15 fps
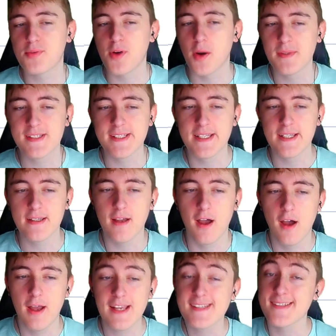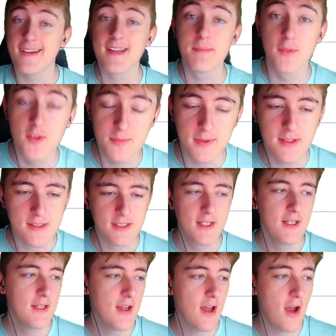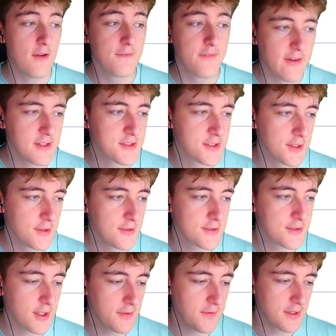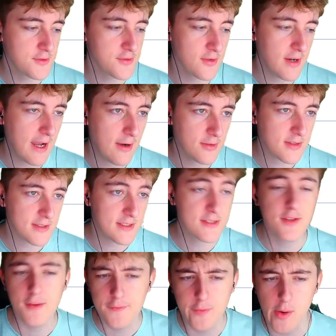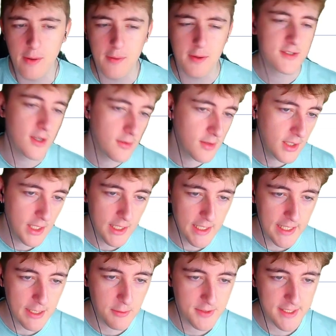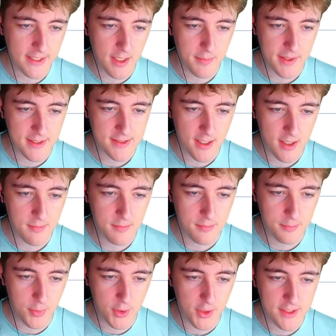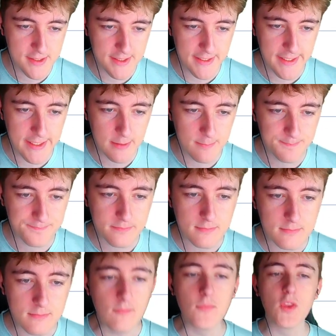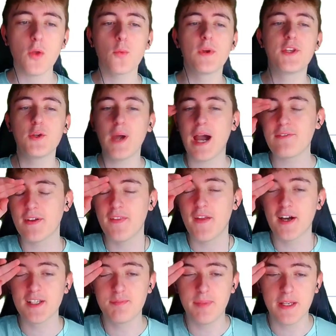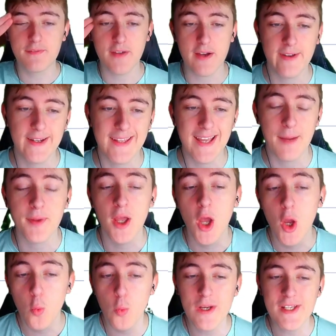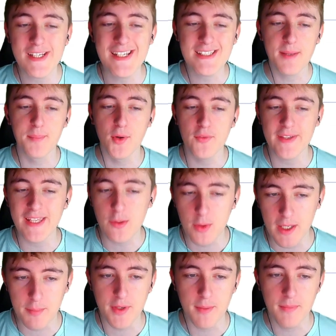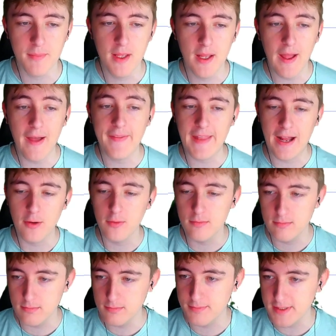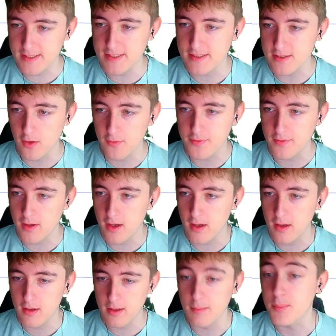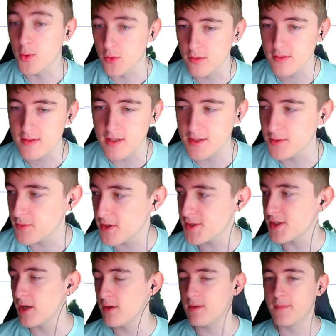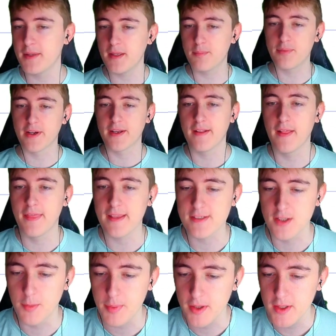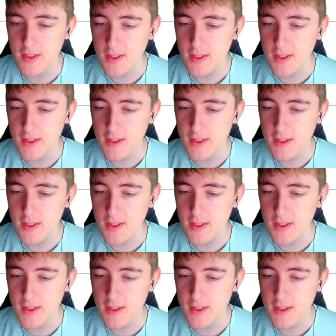promising, exciting movement very soon. So if I draw it out, it's on the 4-hour, so it will take a bit of time. But you can see here, we do have a nice big fair value gap, which is above equilibrium. And now, this is of importance, I do want to show. Let me bring this up.